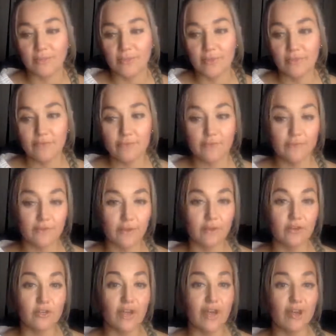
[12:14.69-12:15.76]
if you
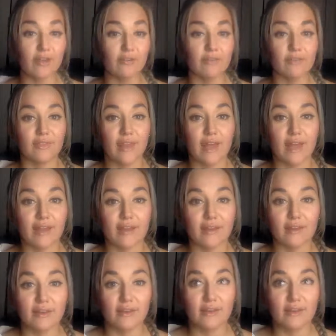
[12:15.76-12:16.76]
figured out that